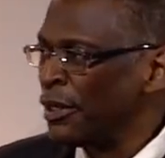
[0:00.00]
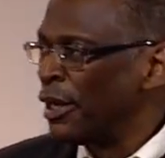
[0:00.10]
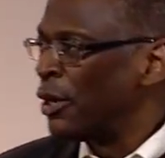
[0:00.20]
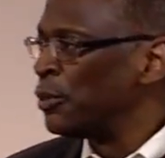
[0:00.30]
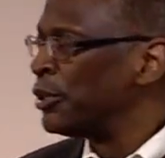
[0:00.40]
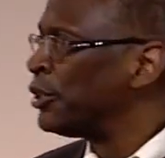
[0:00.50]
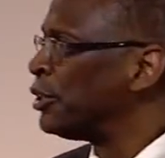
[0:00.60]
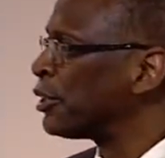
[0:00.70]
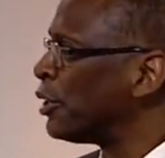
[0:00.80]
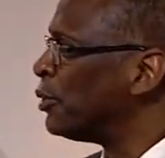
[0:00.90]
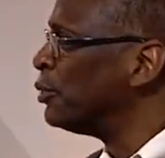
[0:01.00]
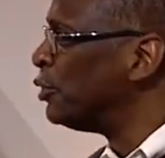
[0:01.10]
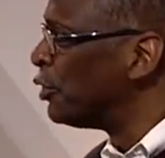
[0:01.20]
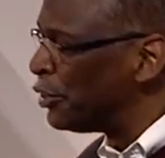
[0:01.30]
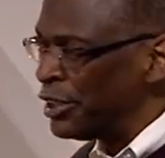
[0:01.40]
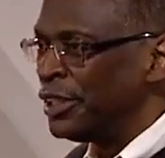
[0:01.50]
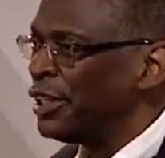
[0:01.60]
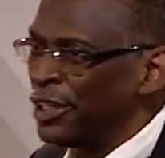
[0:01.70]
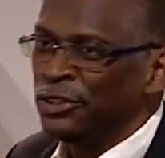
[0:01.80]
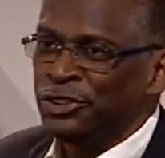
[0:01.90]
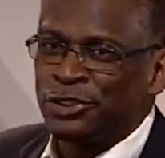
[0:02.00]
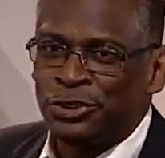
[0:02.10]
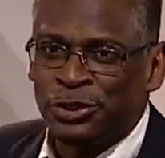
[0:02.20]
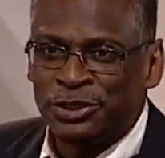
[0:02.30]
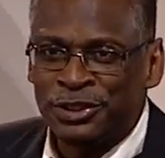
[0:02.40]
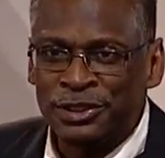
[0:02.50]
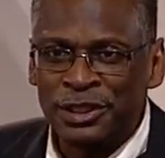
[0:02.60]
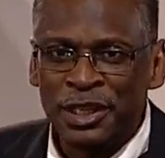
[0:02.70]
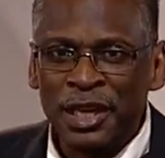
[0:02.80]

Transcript: Uh, we're hooked on dirty energy sources,